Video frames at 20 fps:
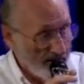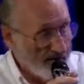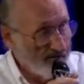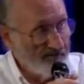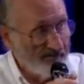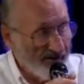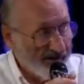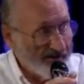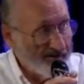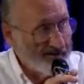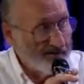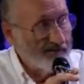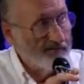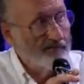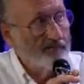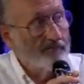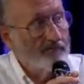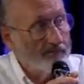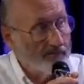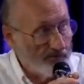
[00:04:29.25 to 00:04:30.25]
invite
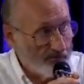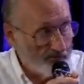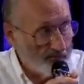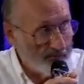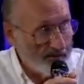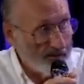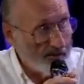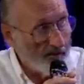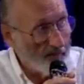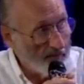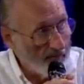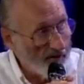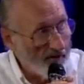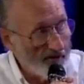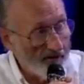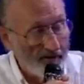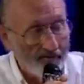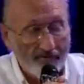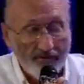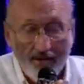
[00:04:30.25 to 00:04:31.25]
them to be a
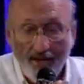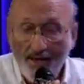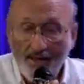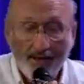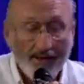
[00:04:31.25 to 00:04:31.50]
part of.